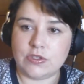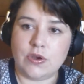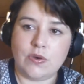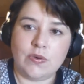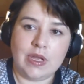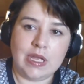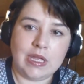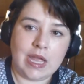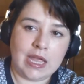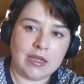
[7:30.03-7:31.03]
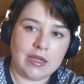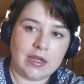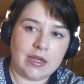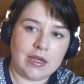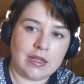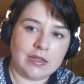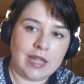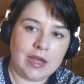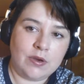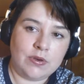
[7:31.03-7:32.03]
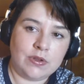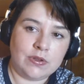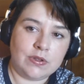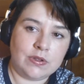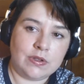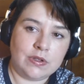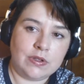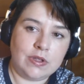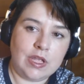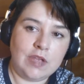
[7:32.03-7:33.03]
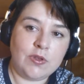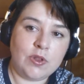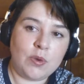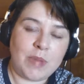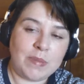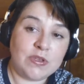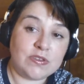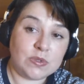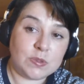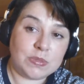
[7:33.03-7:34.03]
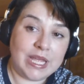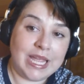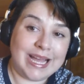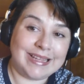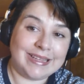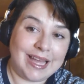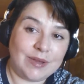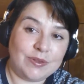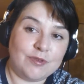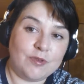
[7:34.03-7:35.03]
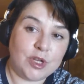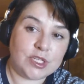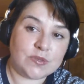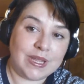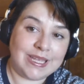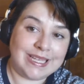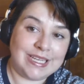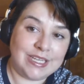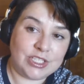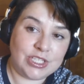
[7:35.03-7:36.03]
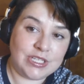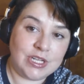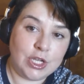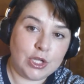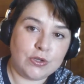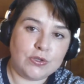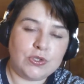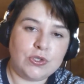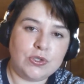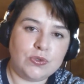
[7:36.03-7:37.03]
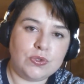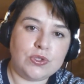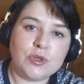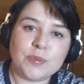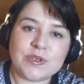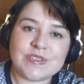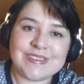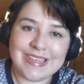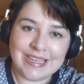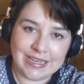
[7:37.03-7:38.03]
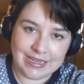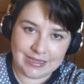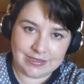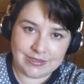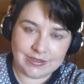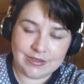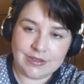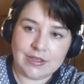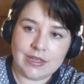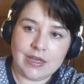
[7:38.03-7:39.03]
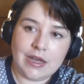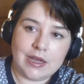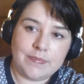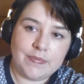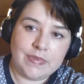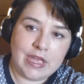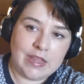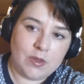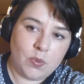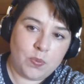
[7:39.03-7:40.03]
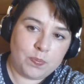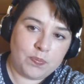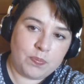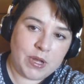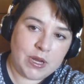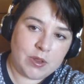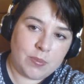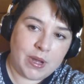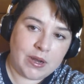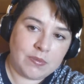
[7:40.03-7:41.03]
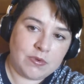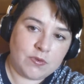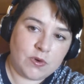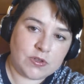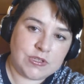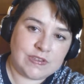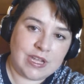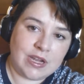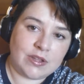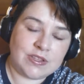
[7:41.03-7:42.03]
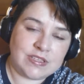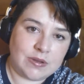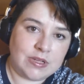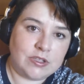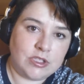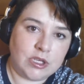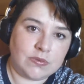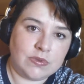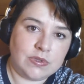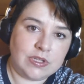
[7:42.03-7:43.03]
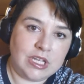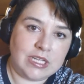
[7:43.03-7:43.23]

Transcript: So it allowed, even though my music was playing, allowed the voice recognition to supersede it. And the button on the bottom, of course, is like on the Sound Intone.